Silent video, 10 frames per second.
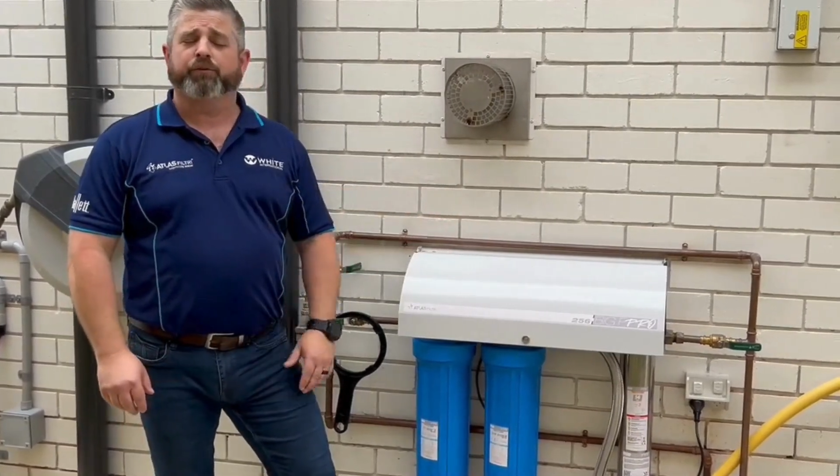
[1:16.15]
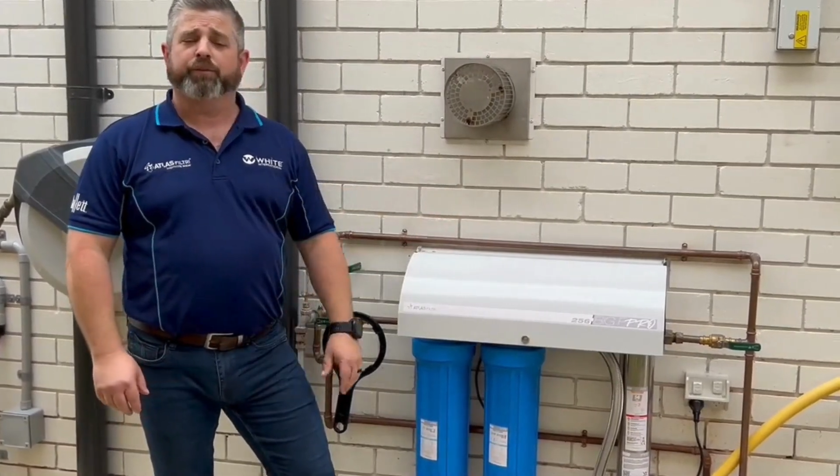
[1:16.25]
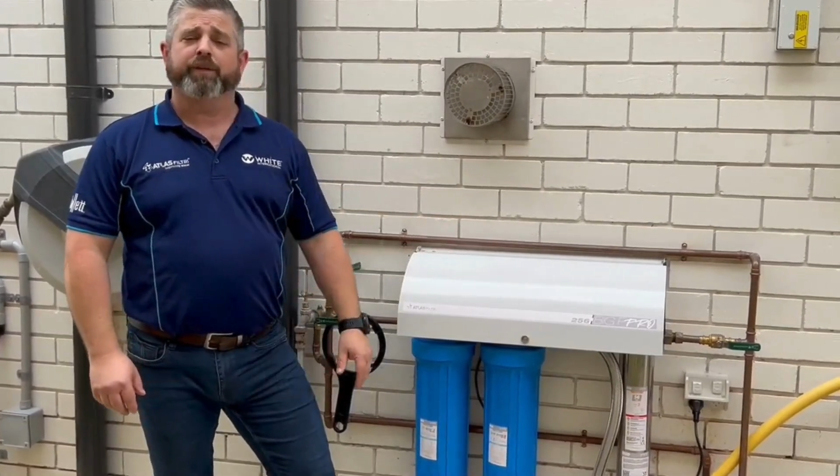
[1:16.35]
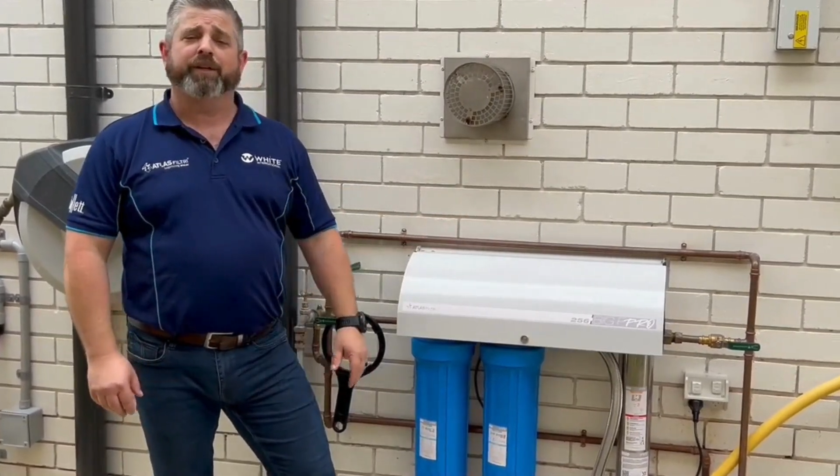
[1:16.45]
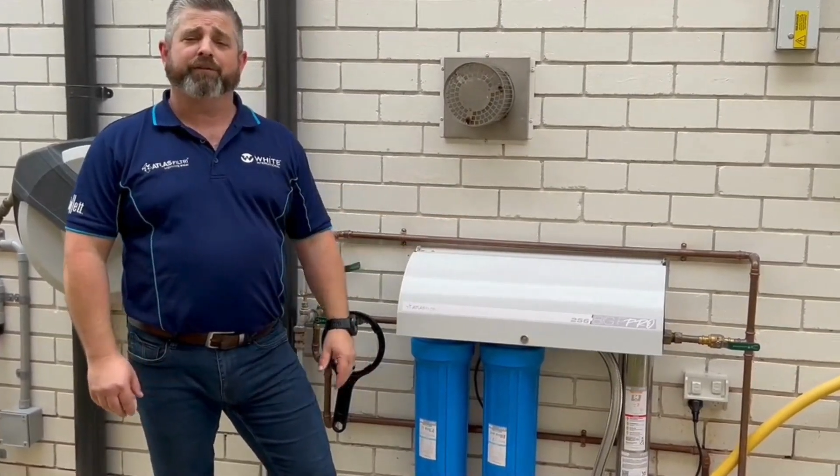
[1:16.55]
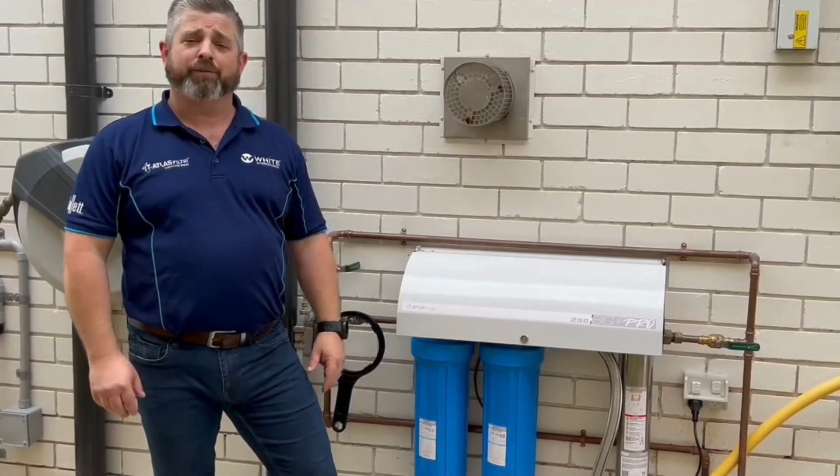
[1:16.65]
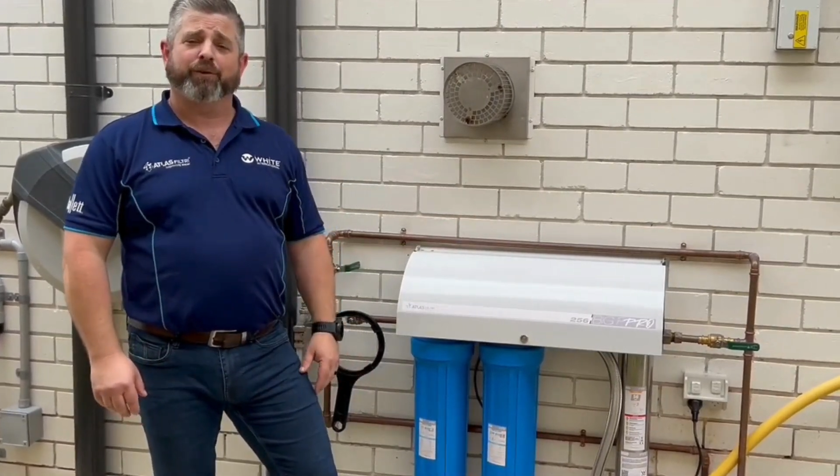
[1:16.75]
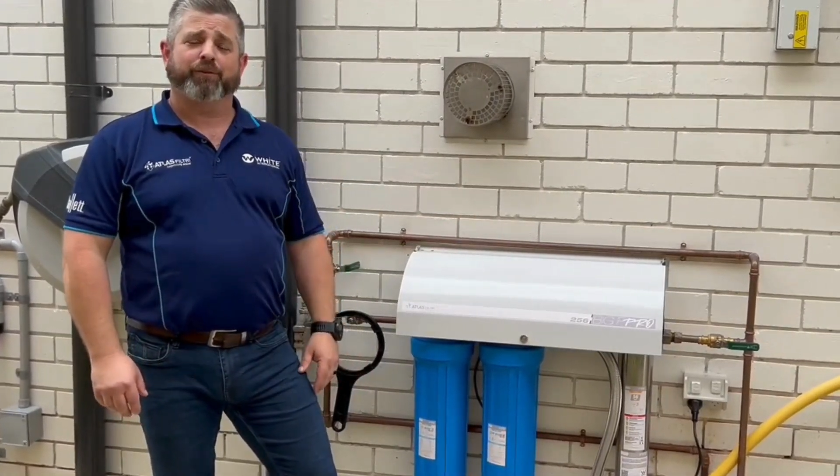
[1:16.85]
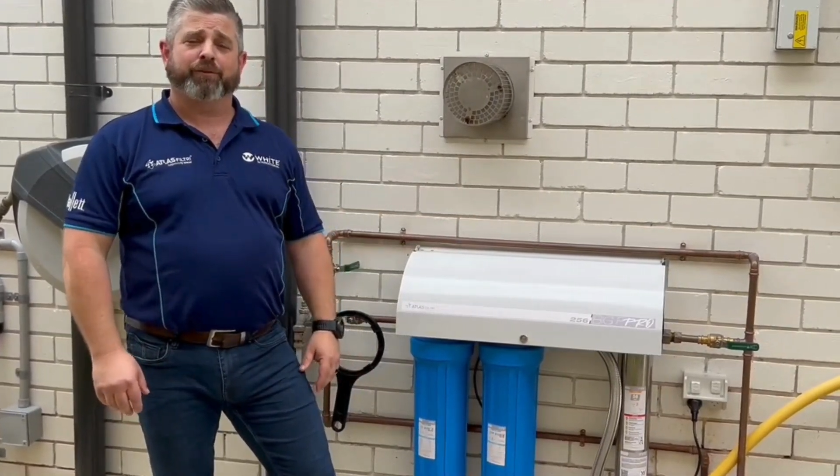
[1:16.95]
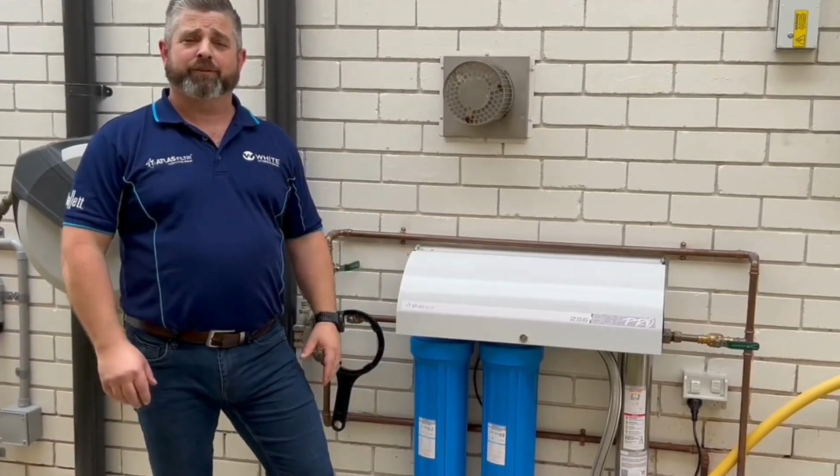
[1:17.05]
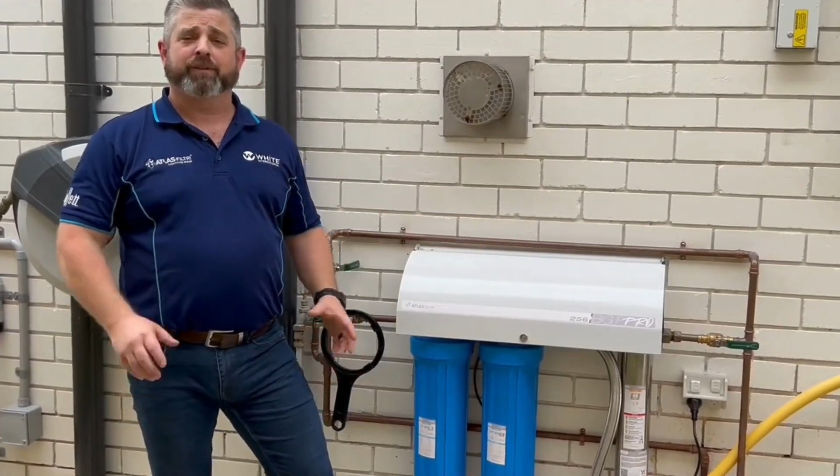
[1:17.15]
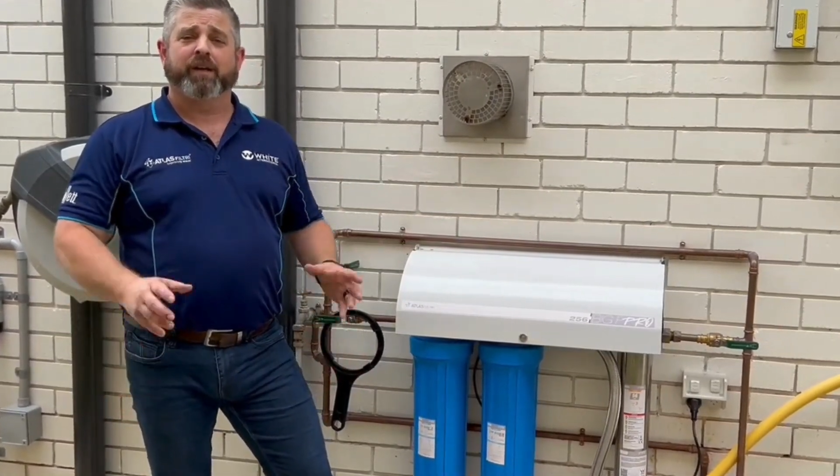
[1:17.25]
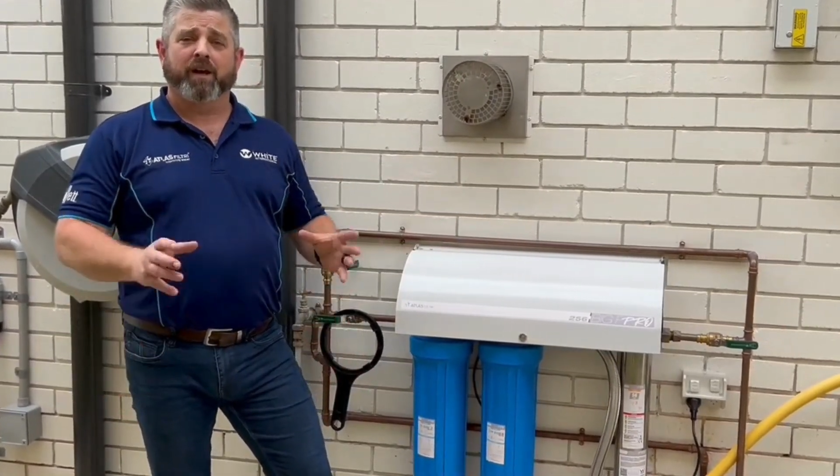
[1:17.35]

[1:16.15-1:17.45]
Filtered Big F Pros,